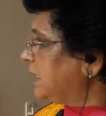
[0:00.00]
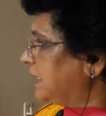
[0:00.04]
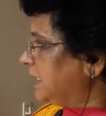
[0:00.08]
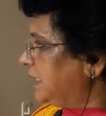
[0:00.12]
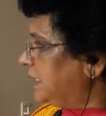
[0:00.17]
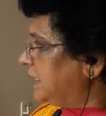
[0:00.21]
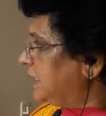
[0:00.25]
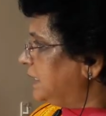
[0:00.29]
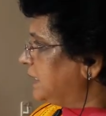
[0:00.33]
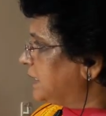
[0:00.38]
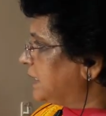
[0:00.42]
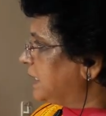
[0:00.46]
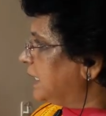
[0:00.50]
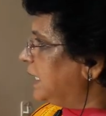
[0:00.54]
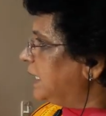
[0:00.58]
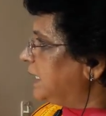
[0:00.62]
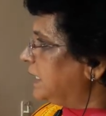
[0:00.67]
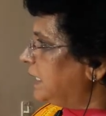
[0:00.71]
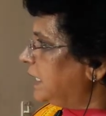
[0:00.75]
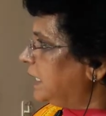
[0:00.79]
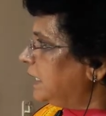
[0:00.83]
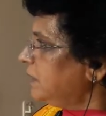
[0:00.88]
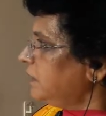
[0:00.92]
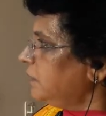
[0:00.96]
credit
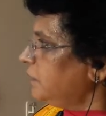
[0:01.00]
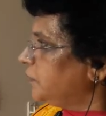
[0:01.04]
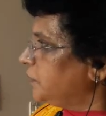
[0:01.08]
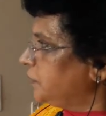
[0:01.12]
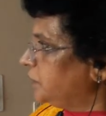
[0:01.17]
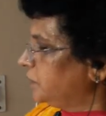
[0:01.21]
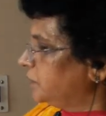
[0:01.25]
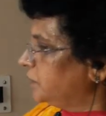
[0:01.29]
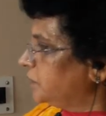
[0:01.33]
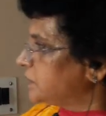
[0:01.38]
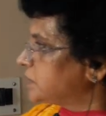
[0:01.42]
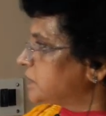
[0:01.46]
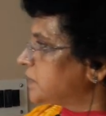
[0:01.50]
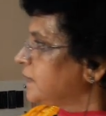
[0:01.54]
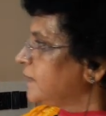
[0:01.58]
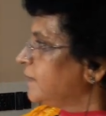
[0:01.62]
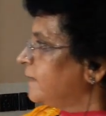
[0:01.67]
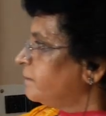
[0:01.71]
card are used.